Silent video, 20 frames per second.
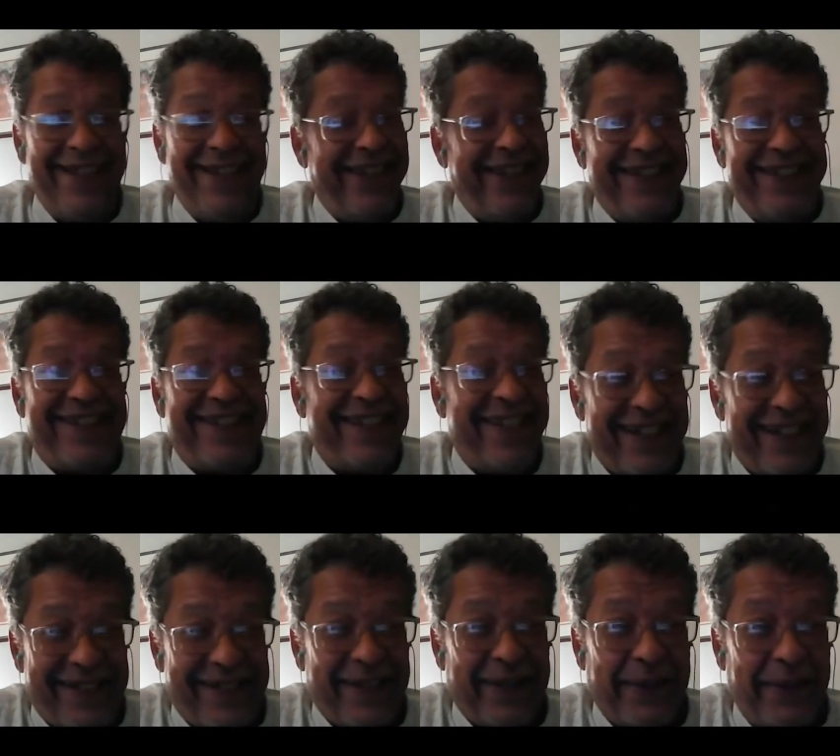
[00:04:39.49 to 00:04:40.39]

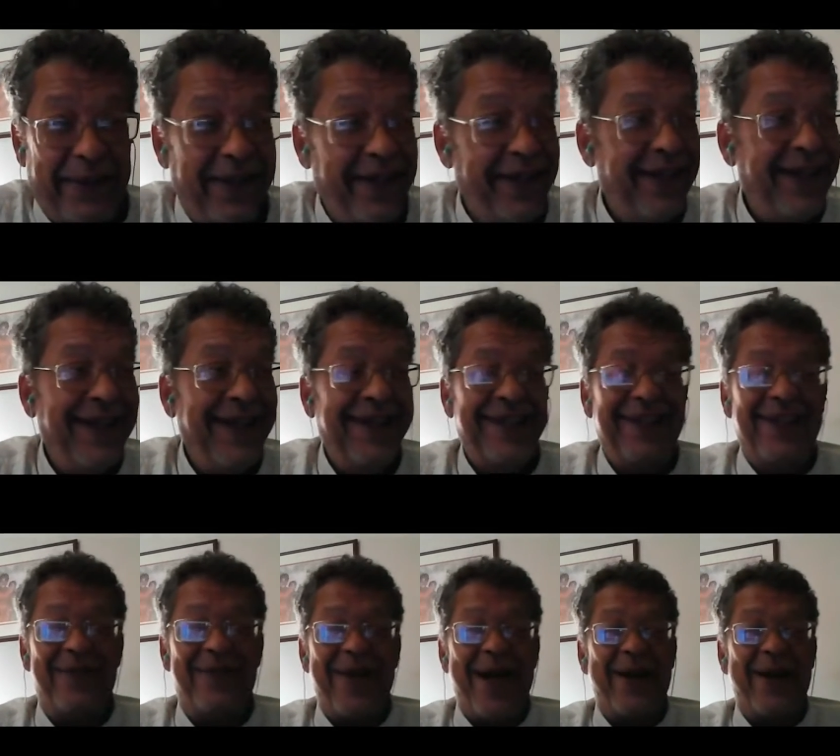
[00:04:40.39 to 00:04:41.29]
Addiction,
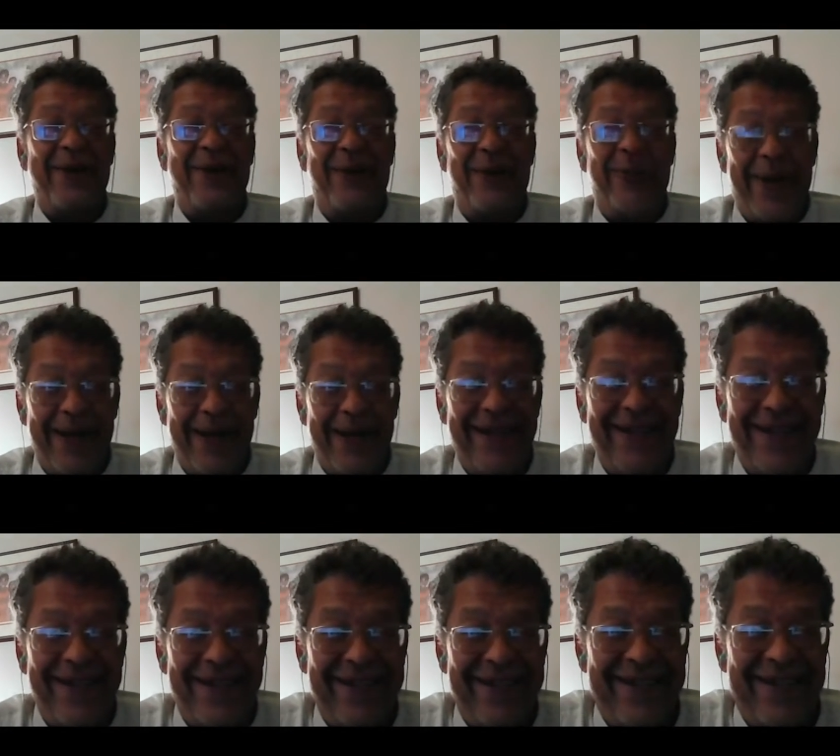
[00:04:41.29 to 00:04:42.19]
no matter what it
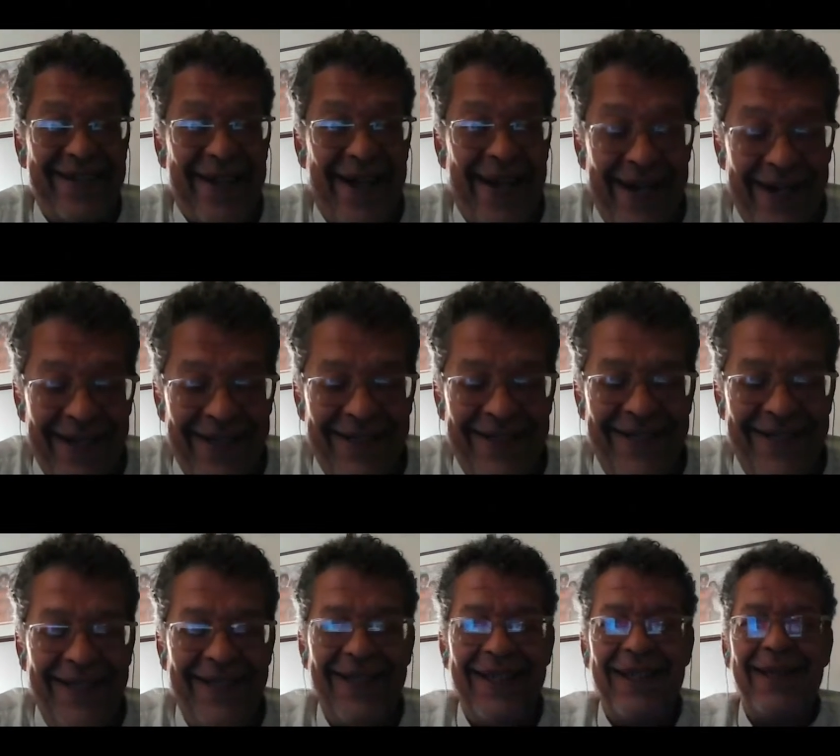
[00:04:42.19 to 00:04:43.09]
is
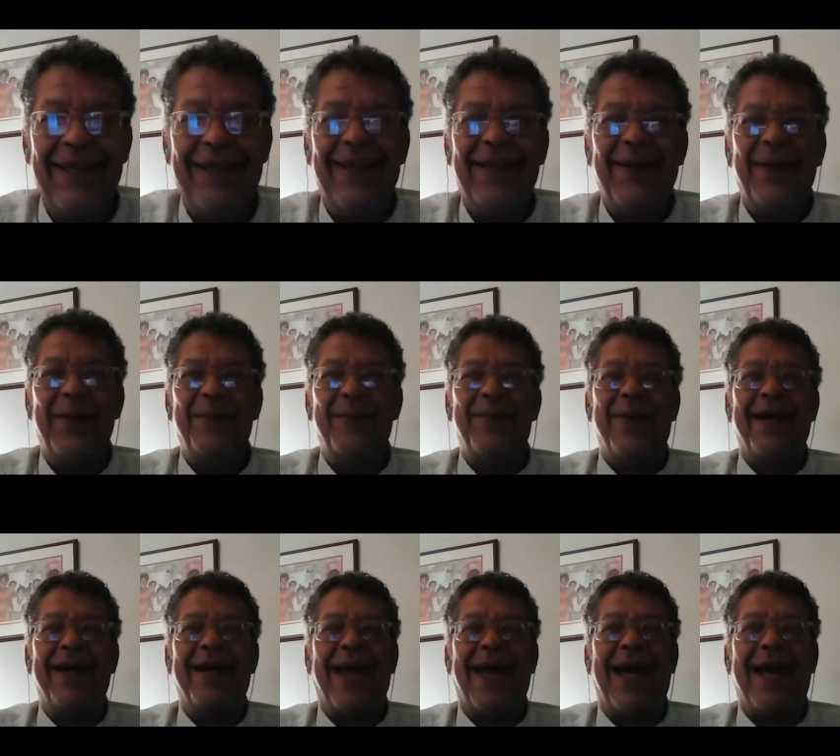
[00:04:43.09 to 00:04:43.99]
ugly.
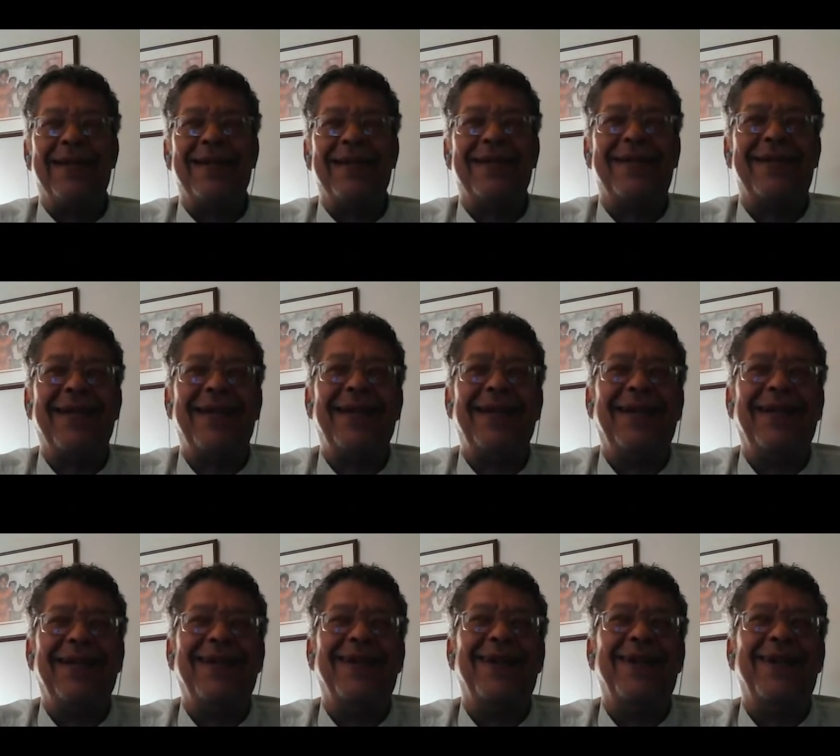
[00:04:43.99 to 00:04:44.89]
But I just think,
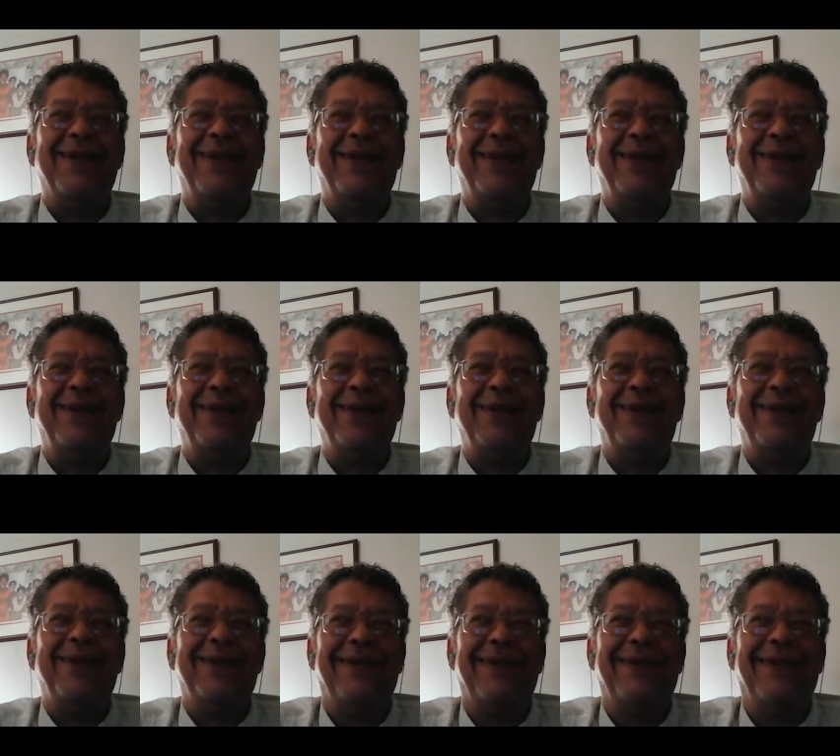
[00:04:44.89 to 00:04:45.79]

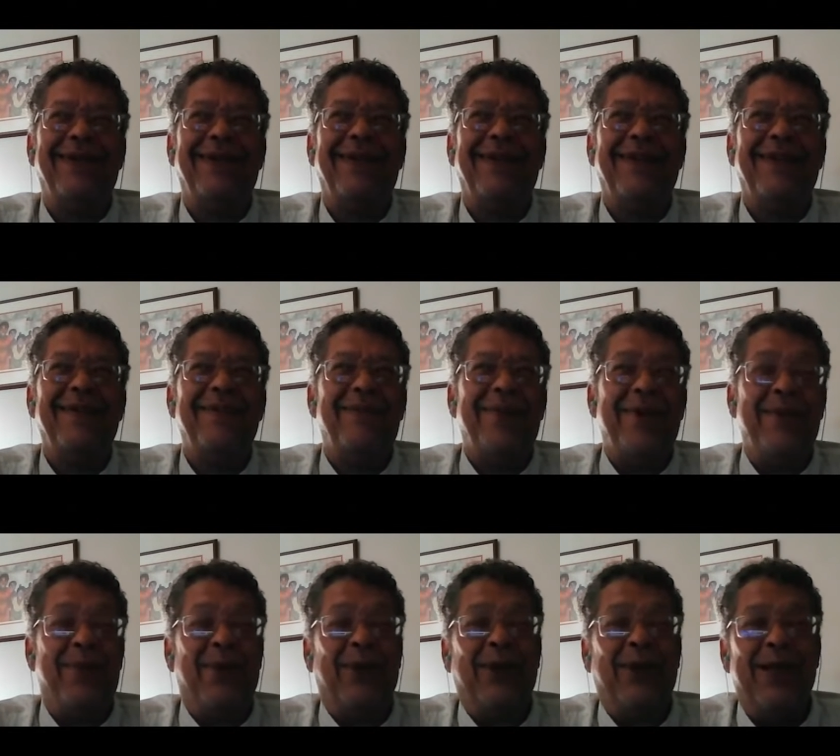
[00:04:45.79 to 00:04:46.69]
you
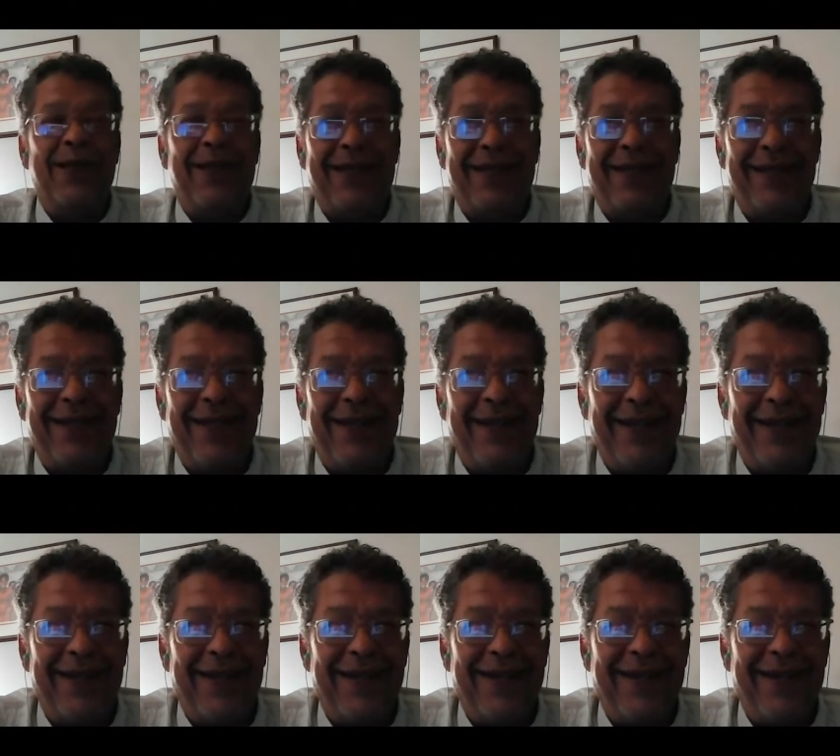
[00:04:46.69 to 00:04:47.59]
people look at
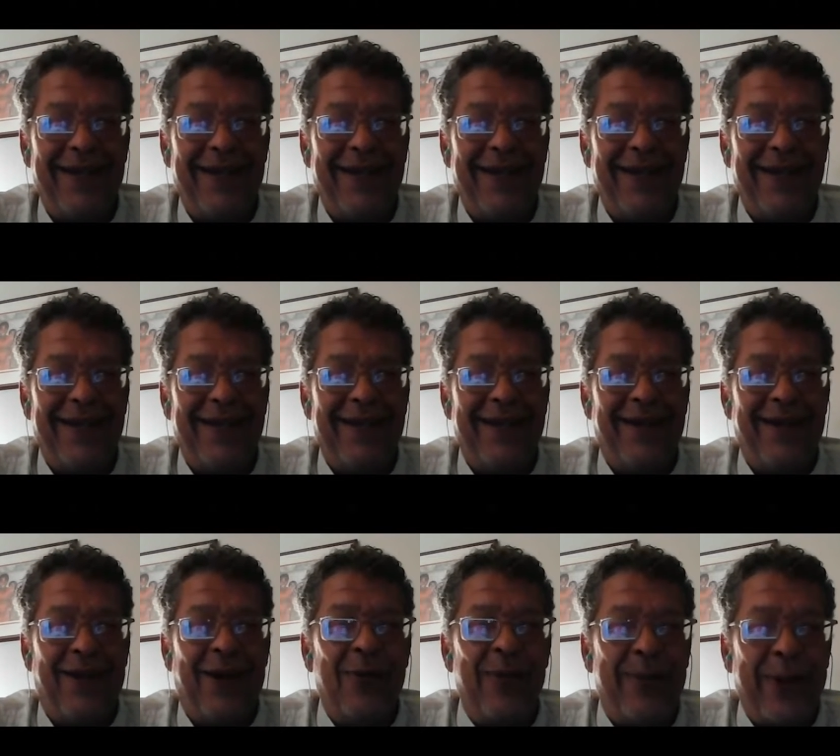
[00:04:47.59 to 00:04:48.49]

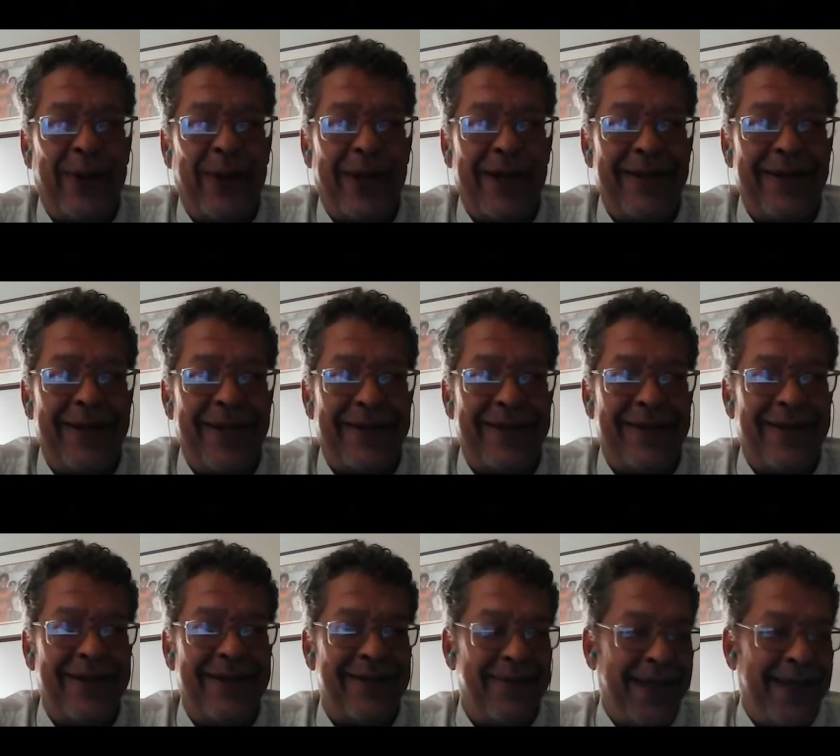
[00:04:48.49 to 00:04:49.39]
opioid
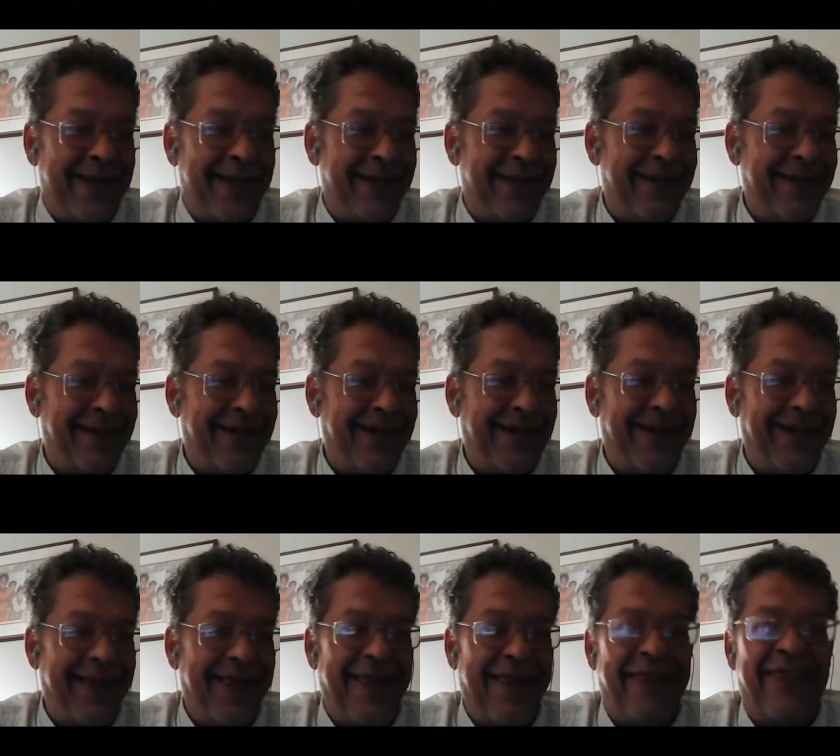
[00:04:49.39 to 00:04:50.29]
addiction as being
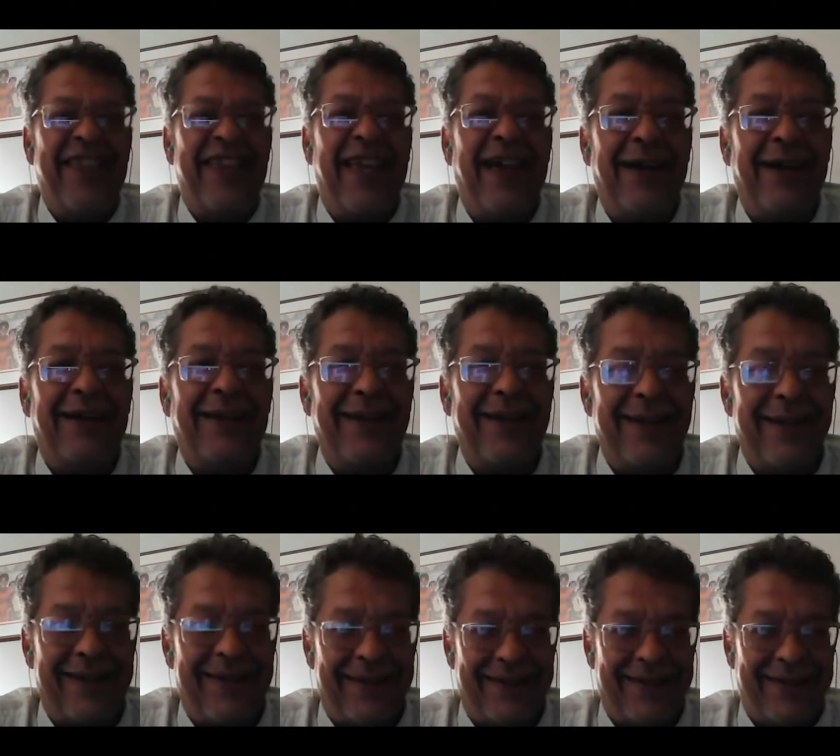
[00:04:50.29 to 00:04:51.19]
the
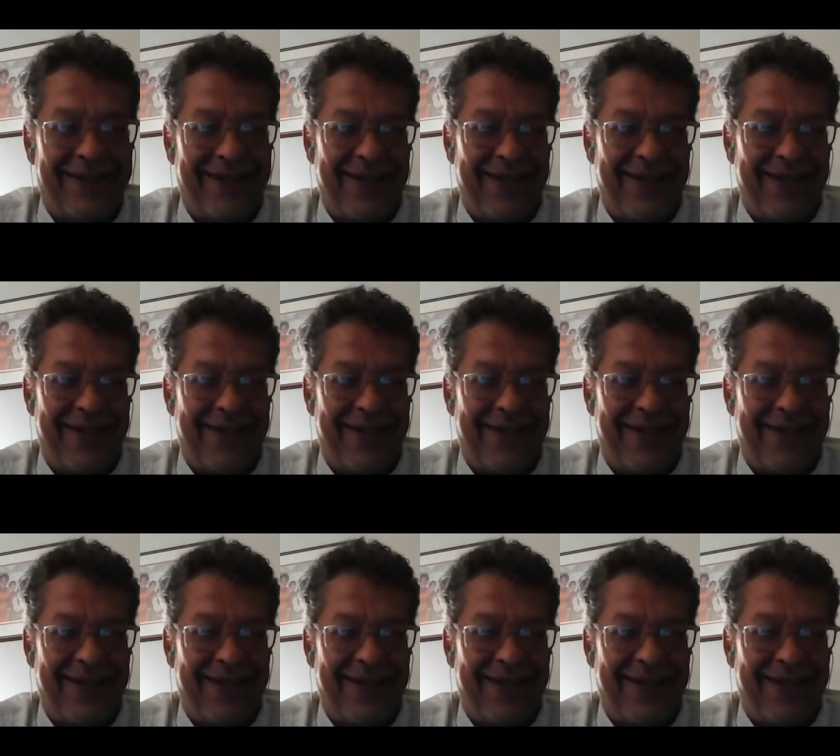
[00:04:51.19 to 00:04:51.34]
ugliest.